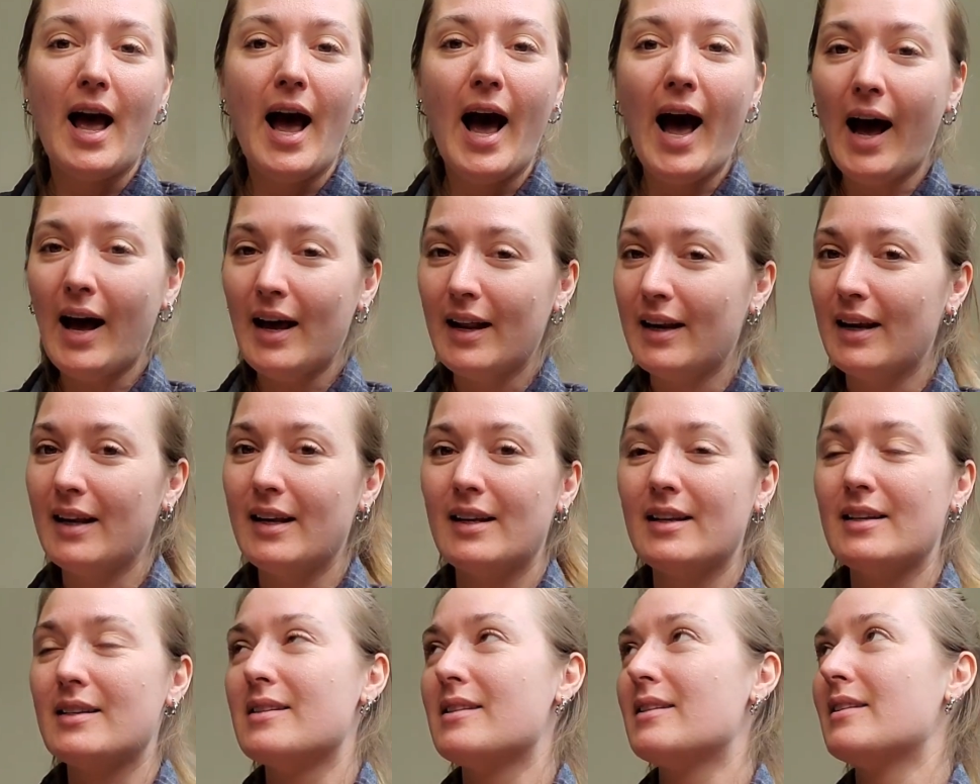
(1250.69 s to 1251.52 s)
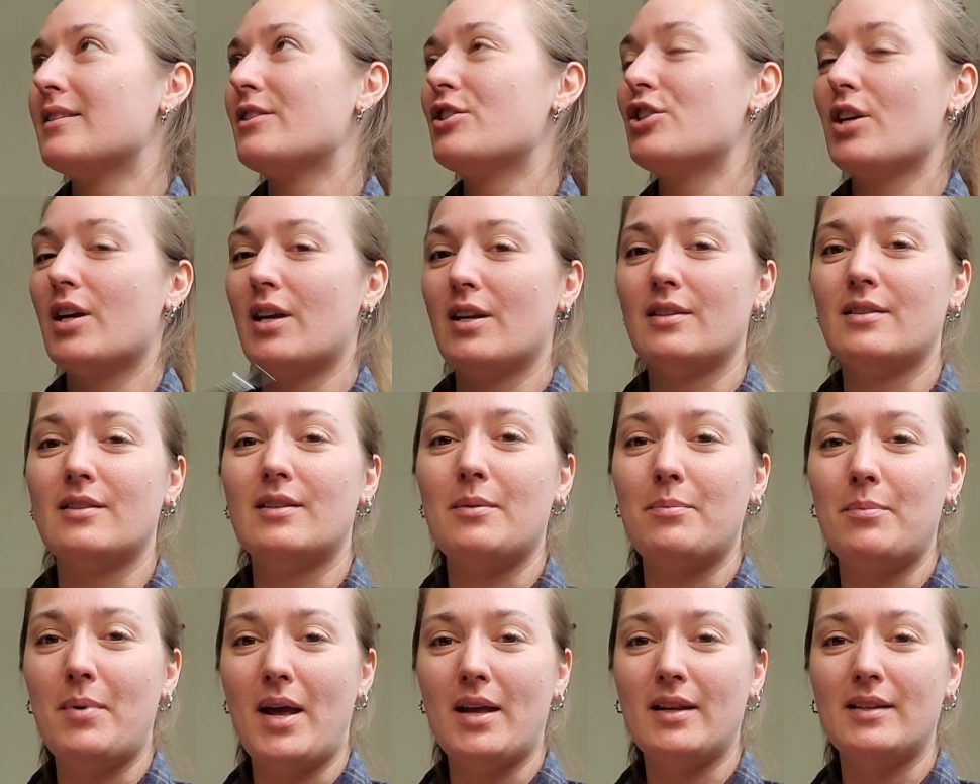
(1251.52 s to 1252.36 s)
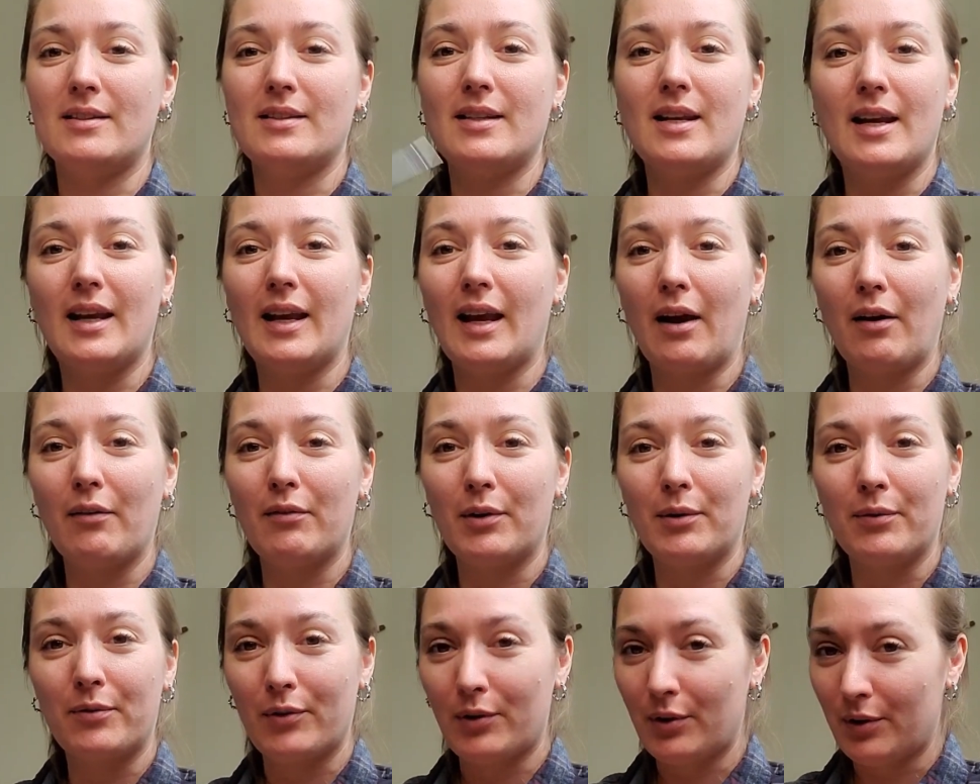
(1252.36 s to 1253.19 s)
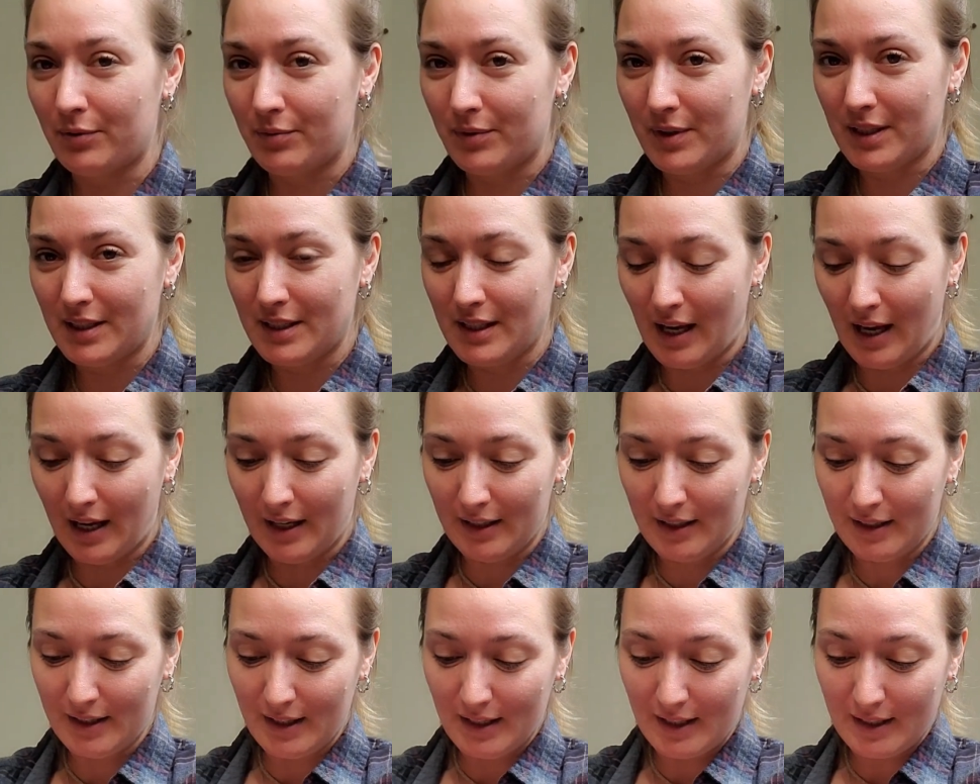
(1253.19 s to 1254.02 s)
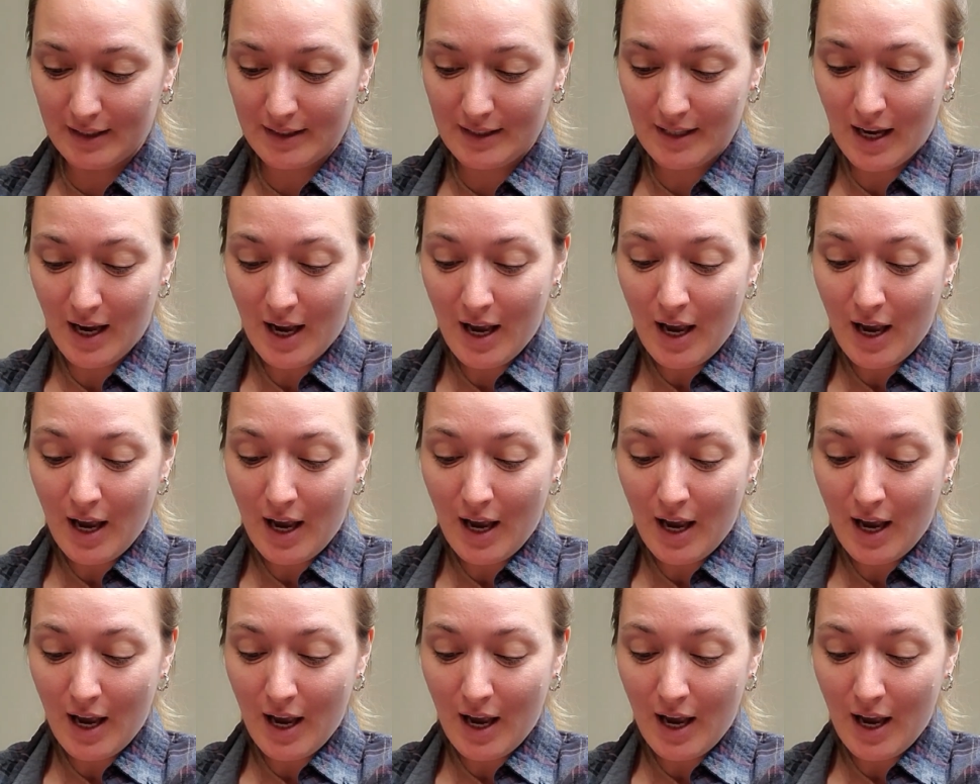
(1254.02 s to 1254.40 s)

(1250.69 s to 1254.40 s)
Hat is just the best thing ever for these kind of things.